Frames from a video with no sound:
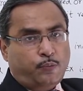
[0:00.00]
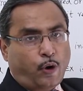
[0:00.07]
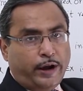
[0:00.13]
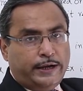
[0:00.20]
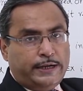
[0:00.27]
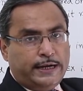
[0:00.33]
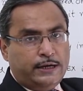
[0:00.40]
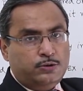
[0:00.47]

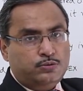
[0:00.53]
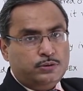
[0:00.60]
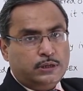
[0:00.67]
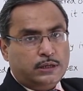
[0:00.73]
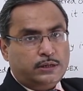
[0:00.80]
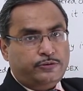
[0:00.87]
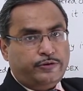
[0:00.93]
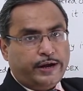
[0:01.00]
pointing to
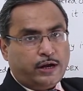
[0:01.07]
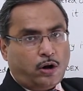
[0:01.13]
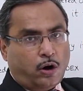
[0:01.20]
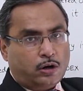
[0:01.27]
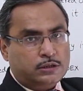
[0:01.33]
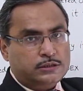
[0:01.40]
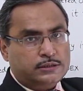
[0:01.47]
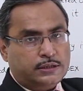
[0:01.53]
the
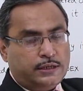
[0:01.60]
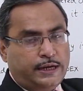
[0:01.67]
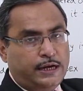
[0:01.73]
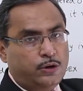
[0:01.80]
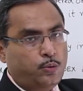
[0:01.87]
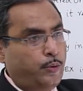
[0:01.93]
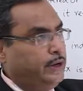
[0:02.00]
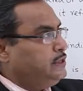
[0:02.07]
records
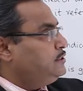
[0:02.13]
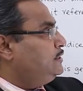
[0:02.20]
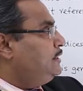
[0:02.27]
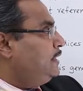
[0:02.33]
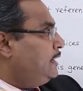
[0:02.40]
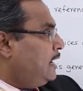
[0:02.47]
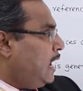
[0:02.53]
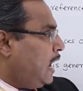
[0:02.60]
in which
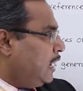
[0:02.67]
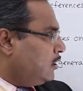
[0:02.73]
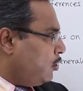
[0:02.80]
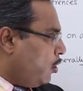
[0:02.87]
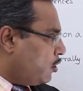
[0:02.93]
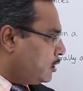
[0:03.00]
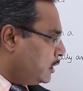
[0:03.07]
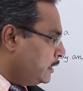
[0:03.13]
they are
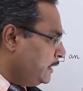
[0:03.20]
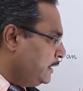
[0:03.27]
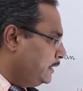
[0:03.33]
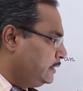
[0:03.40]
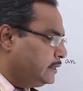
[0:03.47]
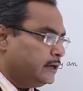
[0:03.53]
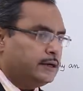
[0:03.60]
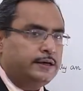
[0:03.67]
occurring
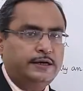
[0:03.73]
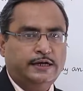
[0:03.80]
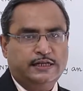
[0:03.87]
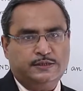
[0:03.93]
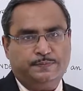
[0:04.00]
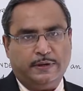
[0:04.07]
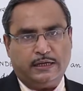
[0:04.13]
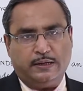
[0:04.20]
in the
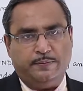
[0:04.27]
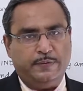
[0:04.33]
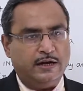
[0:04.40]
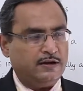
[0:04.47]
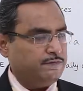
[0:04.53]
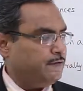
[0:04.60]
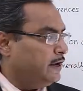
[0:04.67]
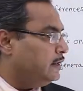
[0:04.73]
respective
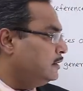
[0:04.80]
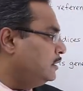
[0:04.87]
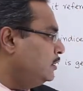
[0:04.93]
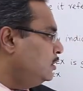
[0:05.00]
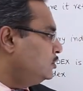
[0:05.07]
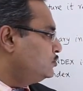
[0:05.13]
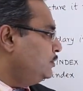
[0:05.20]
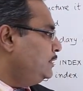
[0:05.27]
data file.
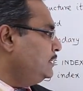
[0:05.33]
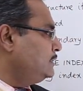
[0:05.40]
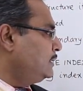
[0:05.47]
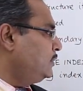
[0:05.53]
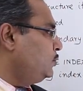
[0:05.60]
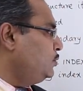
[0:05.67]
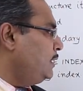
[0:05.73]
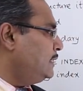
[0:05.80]
So, it is
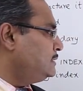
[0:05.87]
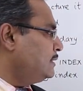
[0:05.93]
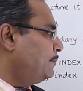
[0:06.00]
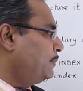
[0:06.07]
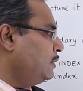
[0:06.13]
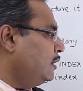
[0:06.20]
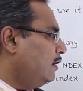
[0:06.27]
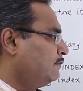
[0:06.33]
a good
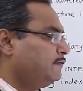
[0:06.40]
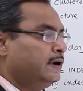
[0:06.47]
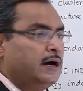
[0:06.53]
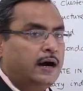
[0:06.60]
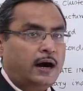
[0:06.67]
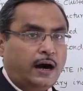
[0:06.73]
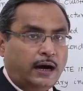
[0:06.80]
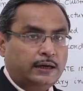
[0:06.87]
example of
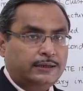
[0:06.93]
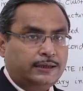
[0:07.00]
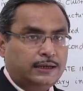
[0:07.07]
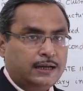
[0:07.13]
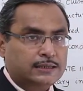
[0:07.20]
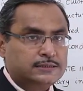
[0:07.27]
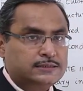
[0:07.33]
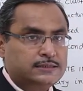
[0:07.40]

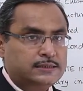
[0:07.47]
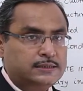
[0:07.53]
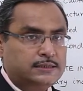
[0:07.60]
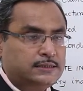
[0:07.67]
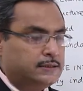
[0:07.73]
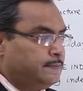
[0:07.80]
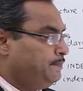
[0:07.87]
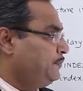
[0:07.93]

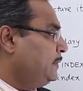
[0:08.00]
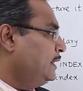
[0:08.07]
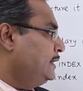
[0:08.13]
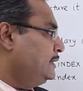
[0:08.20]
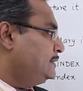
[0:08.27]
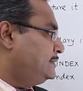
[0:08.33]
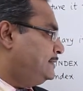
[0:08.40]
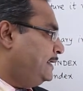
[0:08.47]
unclustered
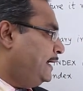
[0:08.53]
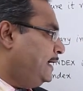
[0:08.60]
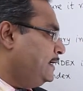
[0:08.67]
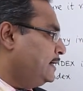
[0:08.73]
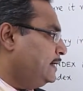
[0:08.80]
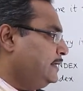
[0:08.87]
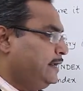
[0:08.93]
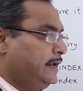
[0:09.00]
secondary